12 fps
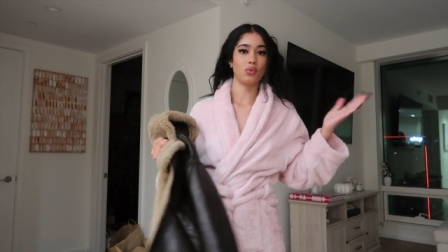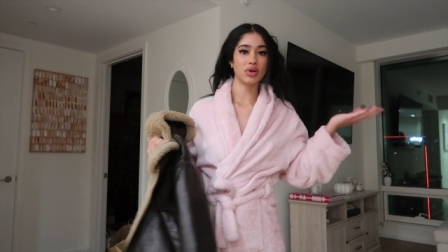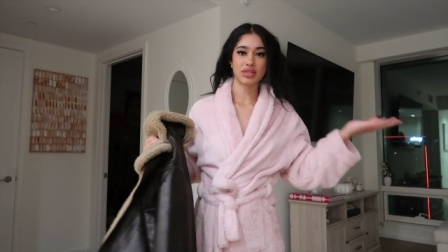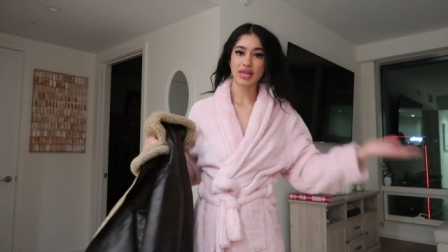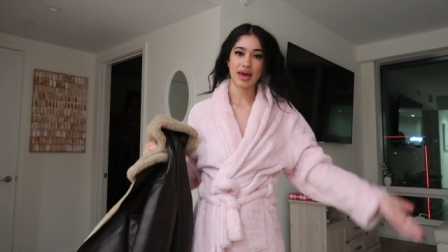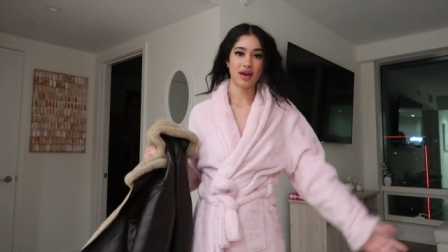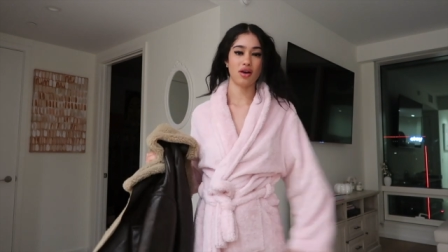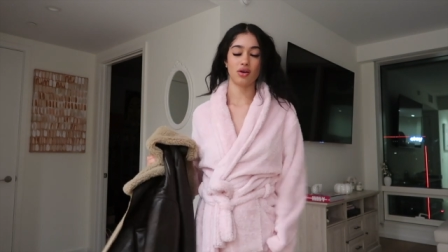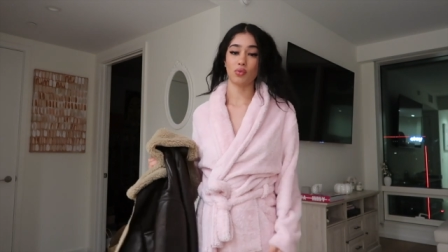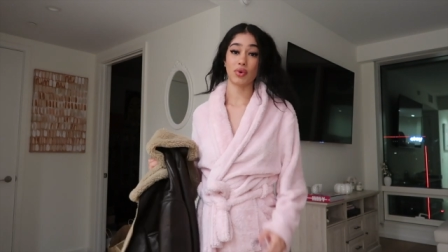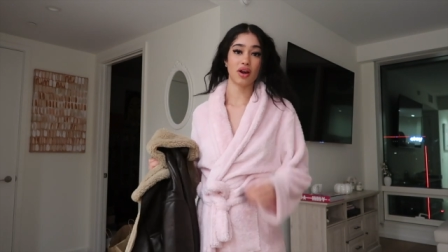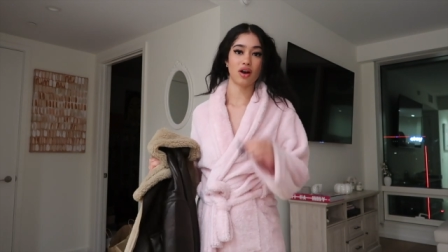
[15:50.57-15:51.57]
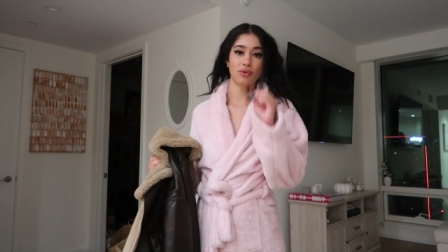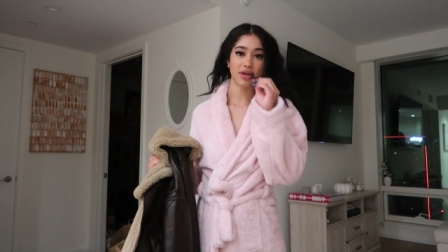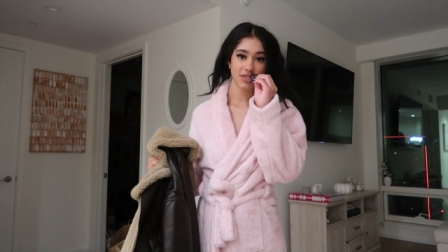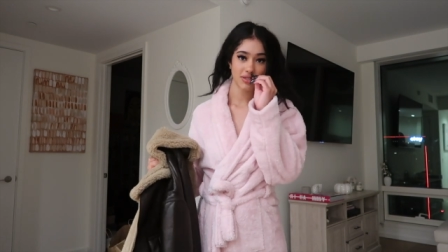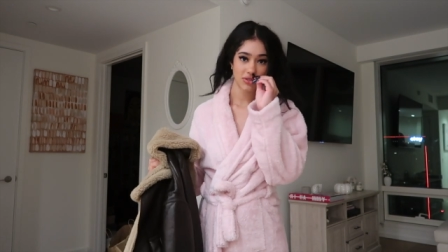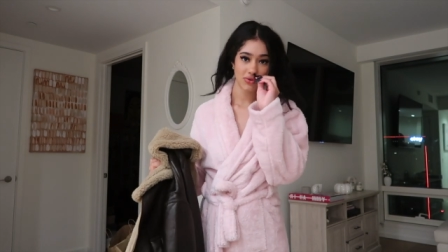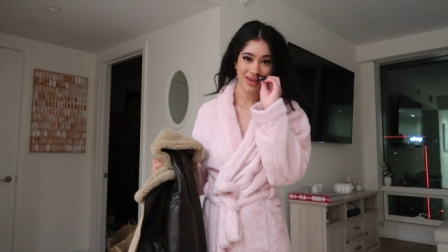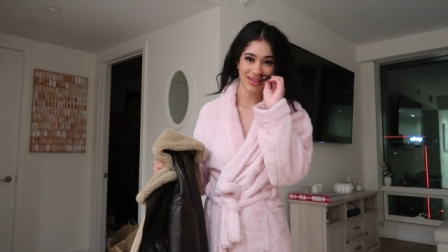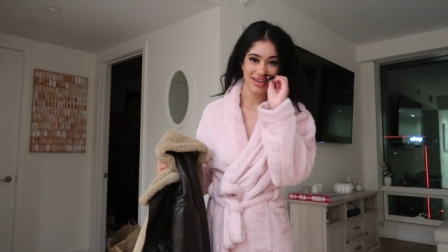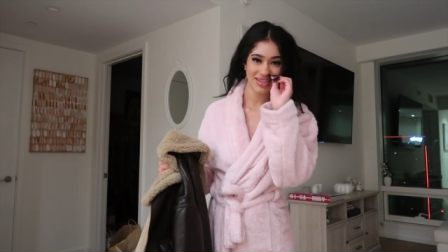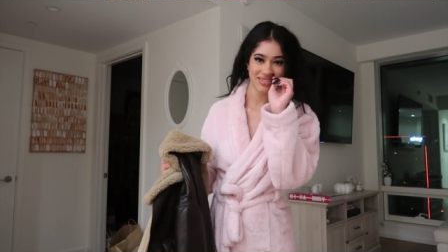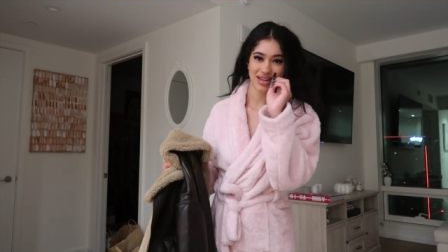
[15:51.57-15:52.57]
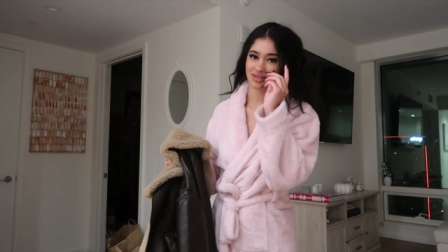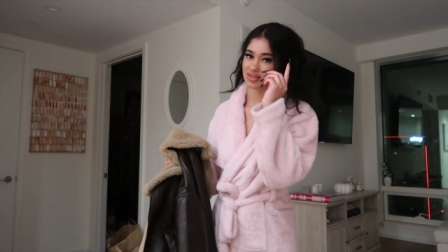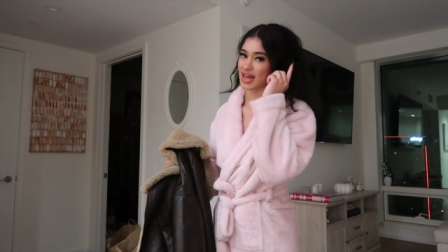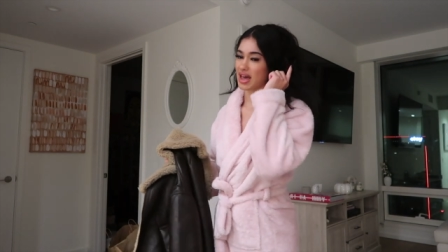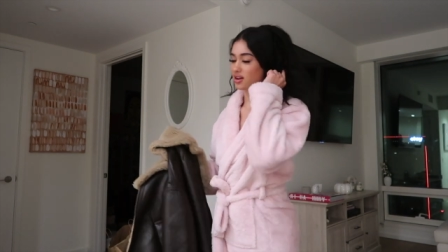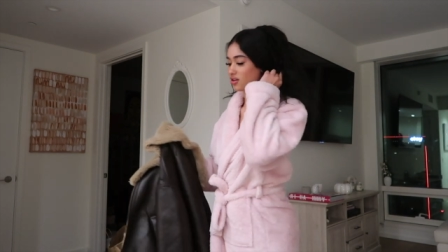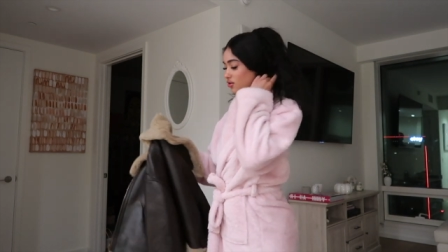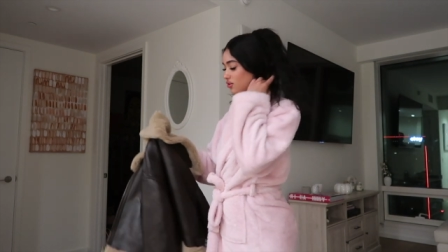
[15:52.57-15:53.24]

what the hell, where I'll wear this to. LA is not that